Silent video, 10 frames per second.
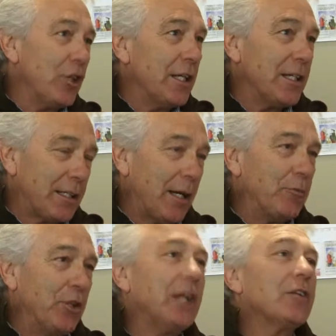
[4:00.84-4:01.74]
in this
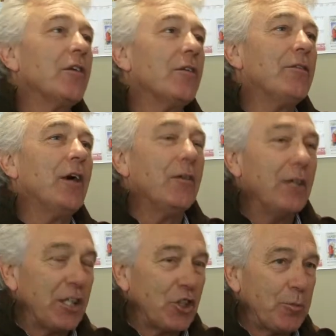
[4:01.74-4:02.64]
subject and of an
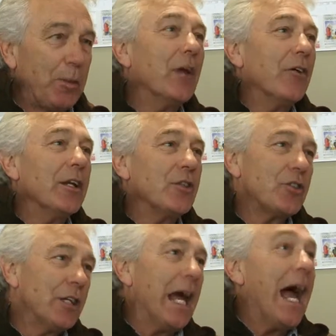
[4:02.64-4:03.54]
experience
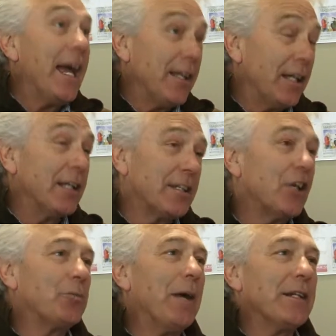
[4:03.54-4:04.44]
in handling
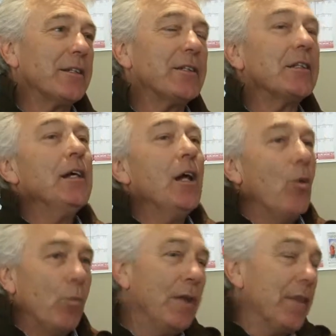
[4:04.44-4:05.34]
such matters,
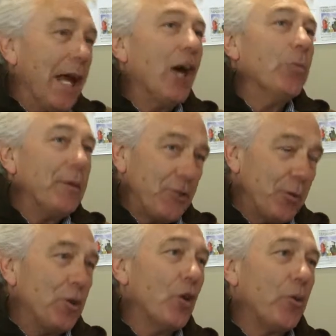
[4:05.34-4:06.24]
with the help of some
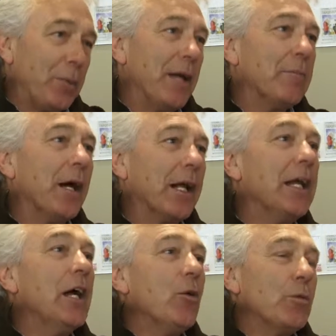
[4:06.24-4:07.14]
European money,
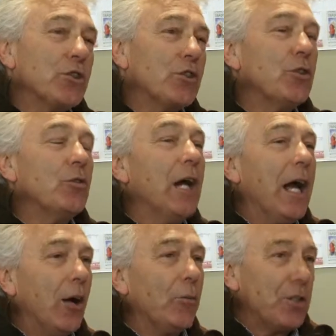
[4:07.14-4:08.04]
was to
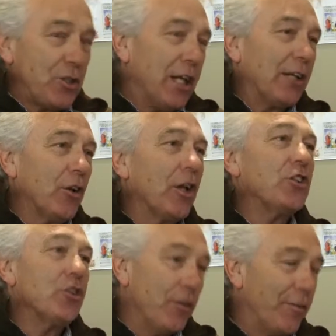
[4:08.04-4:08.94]
help this
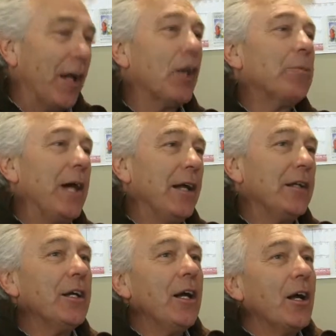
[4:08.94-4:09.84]
technology develop
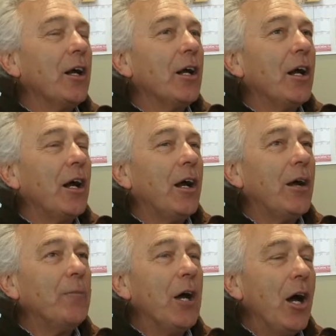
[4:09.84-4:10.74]
and
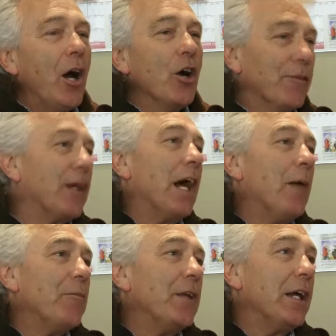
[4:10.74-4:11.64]

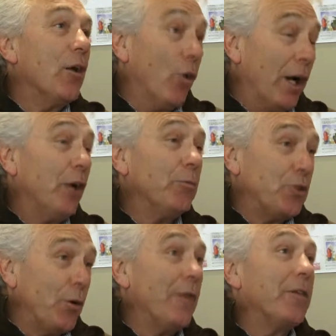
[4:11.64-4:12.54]
help
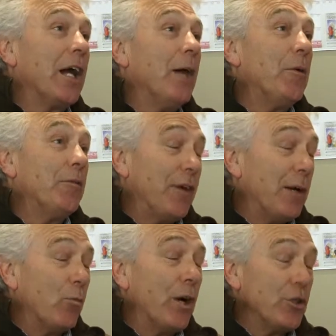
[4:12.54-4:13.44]
to overcome and
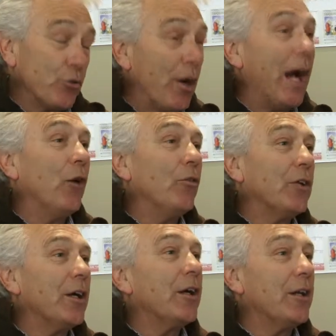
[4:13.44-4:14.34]
find ways round
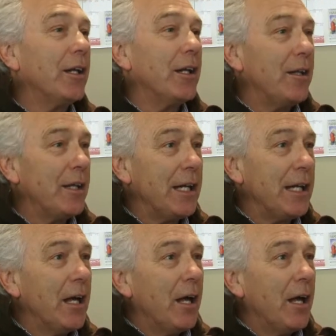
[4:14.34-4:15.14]
the